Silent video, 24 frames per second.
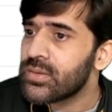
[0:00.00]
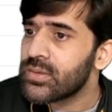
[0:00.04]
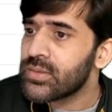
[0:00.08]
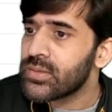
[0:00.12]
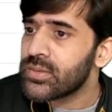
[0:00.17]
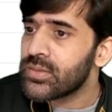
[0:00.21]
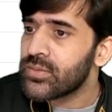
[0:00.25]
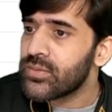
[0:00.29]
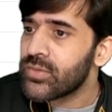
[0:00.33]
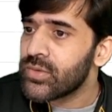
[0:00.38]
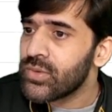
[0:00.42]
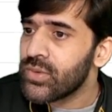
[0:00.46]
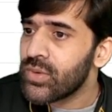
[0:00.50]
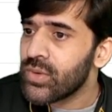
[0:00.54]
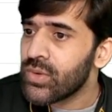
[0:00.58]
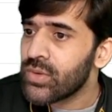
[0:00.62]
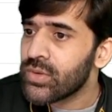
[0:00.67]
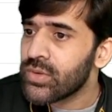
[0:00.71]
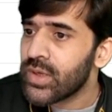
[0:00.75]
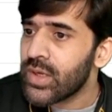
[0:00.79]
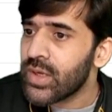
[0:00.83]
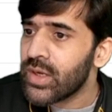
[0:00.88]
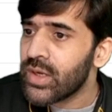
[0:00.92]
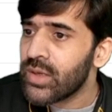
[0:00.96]
the view
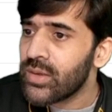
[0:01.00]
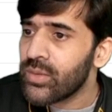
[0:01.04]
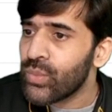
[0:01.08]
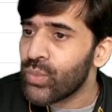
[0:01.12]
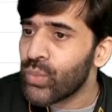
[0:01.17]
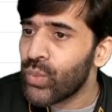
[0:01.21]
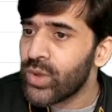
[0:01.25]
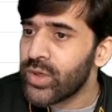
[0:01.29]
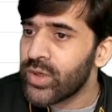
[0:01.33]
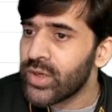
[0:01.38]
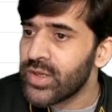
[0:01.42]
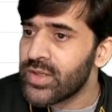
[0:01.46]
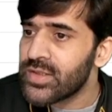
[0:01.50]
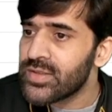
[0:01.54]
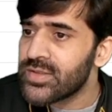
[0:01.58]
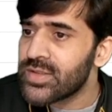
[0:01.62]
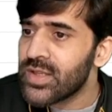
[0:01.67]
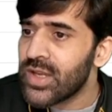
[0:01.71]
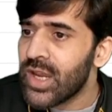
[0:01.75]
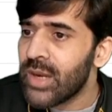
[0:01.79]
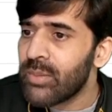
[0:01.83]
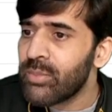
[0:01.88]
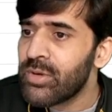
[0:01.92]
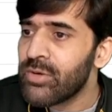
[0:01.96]
log, and what
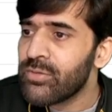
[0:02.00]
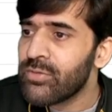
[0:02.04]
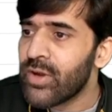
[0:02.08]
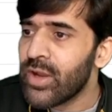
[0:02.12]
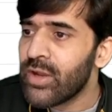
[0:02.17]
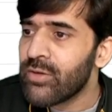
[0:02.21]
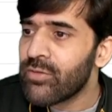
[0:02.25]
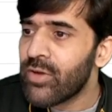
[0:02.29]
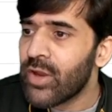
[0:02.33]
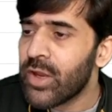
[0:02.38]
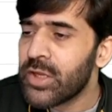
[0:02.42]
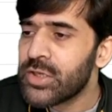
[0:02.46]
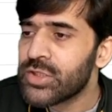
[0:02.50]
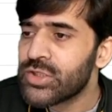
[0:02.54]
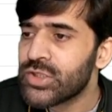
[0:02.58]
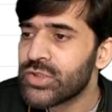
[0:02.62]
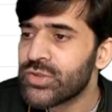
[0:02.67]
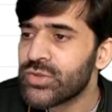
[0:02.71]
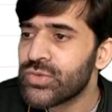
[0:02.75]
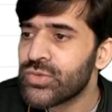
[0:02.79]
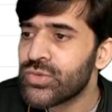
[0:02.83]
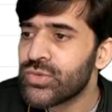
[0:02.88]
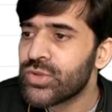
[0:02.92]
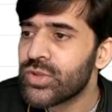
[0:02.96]
is the MD5 hash
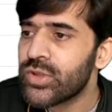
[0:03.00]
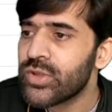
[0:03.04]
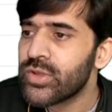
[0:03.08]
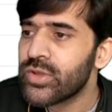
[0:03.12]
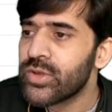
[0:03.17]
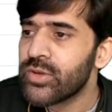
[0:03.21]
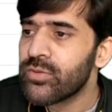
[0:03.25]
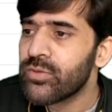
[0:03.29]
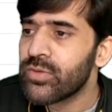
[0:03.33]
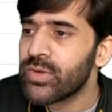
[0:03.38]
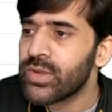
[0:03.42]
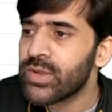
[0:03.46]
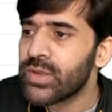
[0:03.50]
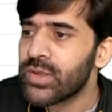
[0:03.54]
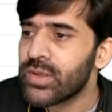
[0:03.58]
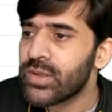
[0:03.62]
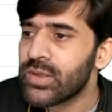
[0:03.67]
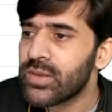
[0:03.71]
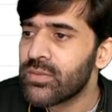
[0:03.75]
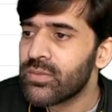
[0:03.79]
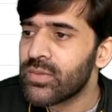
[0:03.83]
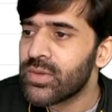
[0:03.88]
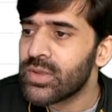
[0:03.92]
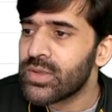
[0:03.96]
associated
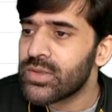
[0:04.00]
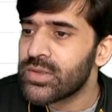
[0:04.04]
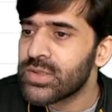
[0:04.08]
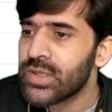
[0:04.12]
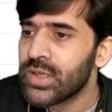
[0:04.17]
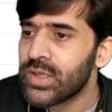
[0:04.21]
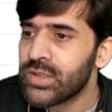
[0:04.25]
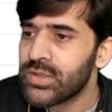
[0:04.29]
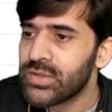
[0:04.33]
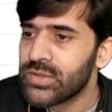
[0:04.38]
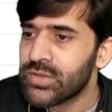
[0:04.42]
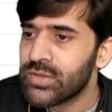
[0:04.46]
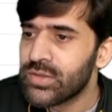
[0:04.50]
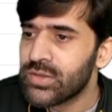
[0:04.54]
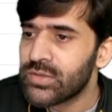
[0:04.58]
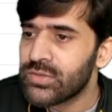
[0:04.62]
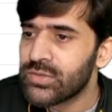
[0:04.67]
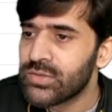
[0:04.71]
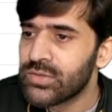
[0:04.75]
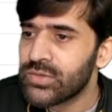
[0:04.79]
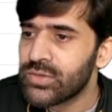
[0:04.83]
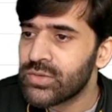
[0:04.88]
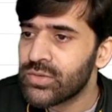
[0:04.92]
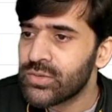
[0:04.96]
with the challenge?
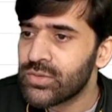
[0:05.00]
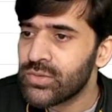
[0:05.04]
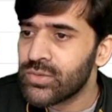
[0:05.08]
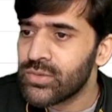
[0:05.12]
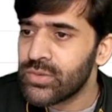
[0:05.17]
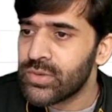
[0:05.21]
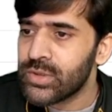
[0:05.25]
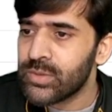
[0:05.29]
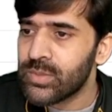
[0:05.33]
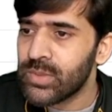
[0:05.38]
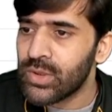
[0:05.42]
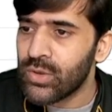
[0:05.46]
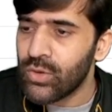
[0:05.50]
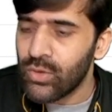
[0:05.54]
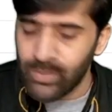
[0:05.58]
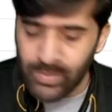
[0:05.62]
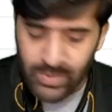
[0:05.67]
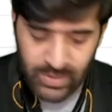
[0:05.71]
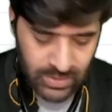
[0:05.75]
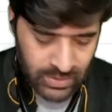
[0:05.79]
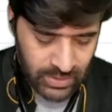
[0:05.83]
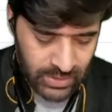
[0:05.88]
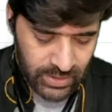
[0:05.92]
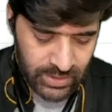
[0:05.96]
So let me
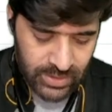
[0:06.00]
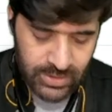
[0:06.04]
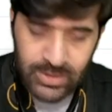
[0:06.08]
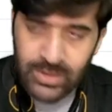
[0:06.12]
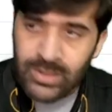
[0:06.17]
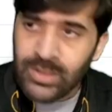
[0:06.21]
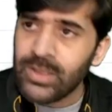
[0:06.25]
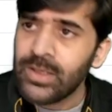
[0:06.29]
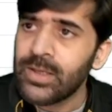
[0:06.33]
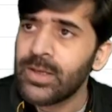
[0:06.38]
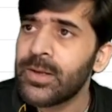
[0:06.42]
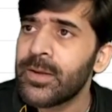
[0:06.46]
copy that.